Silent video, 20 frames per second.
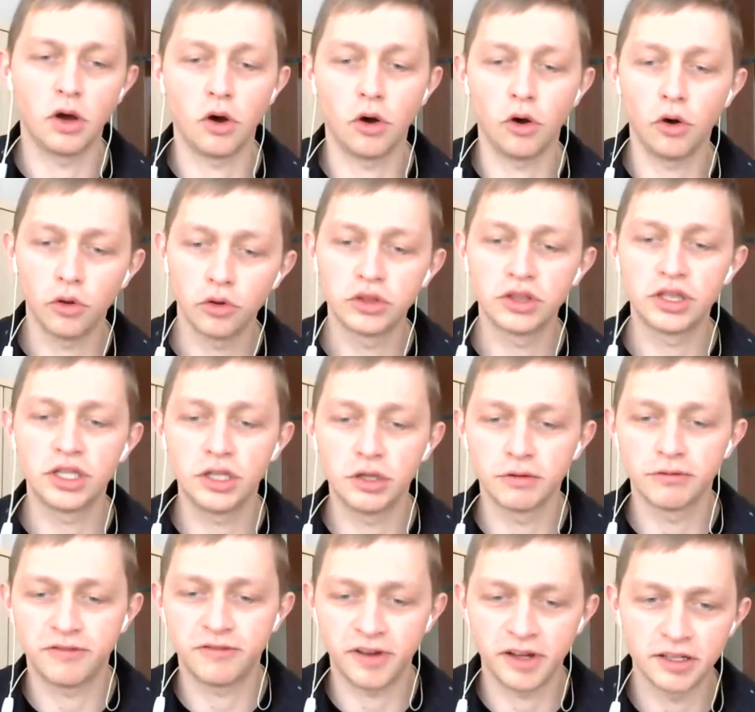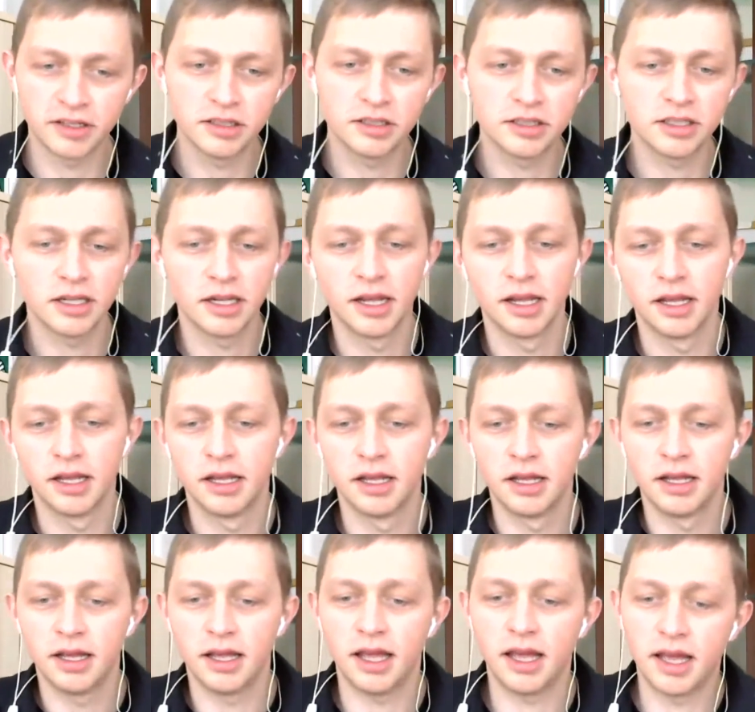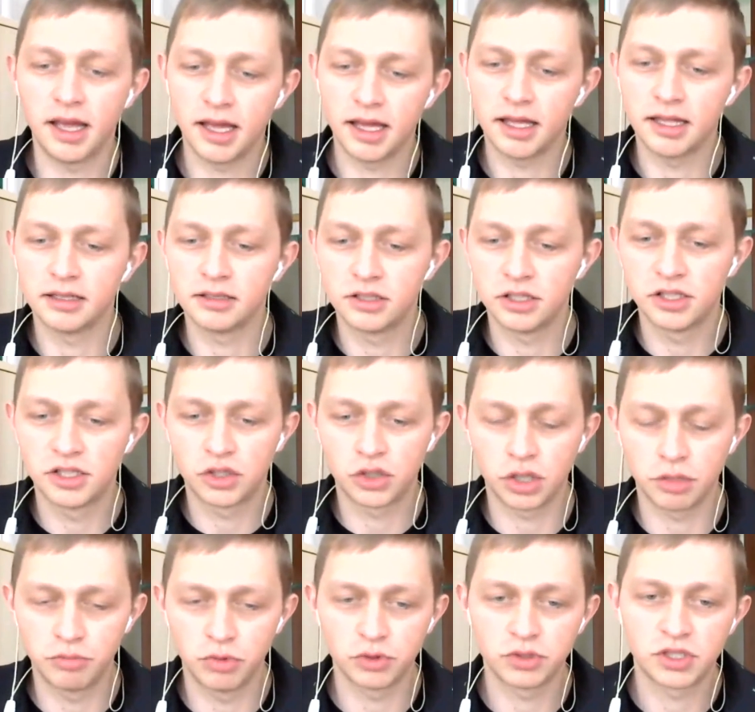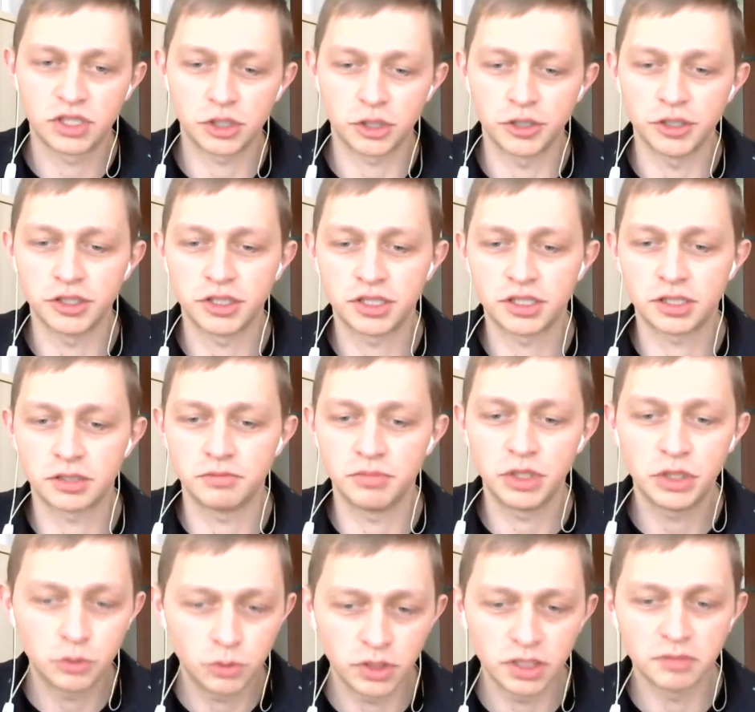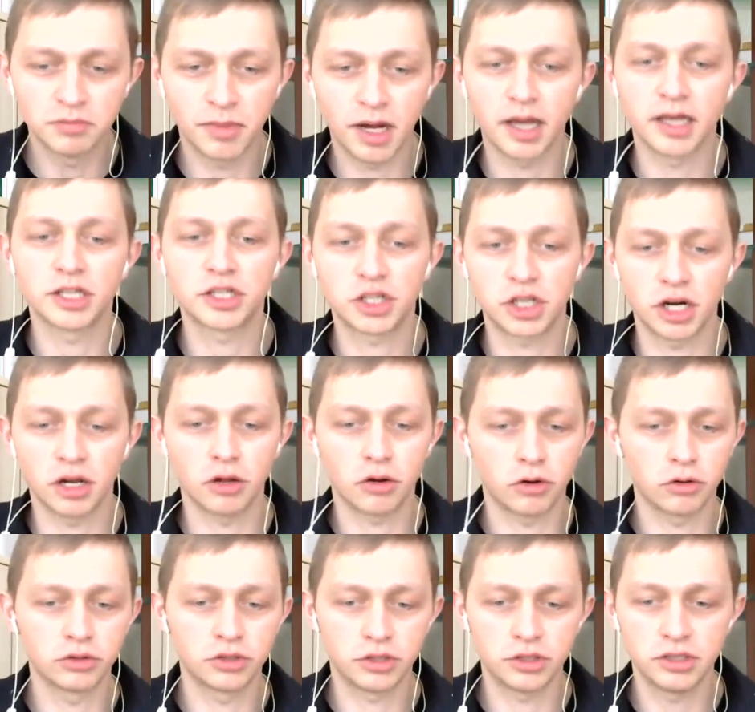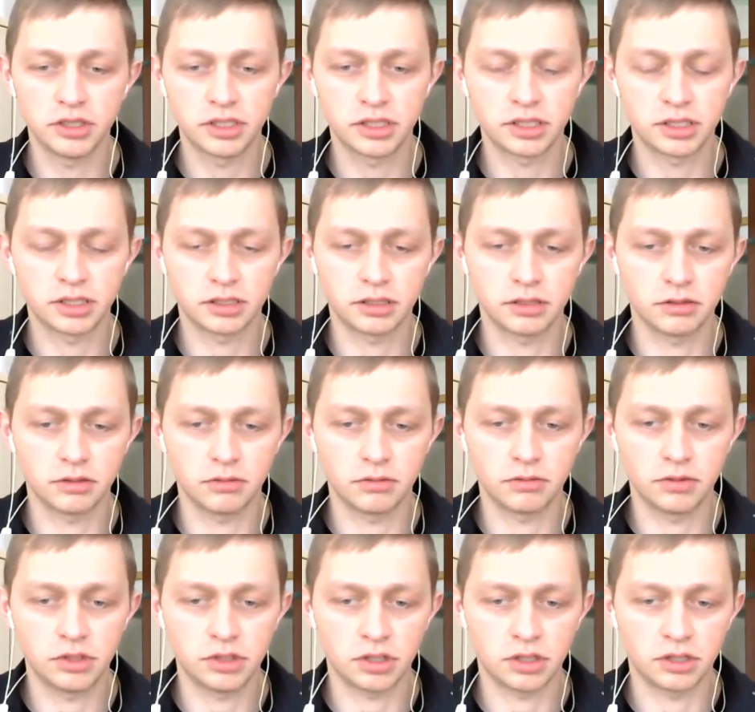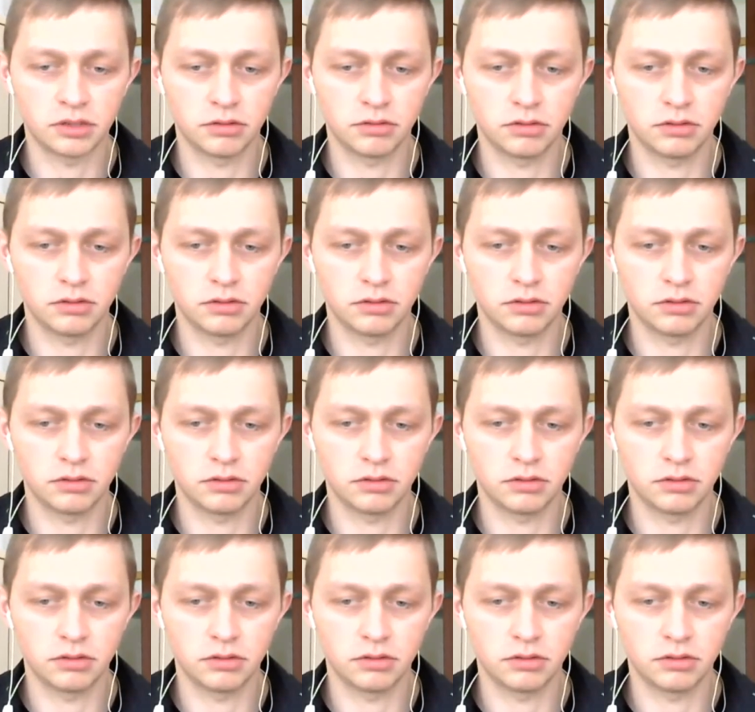on Neufund and distribute shares between my shareholders, which are...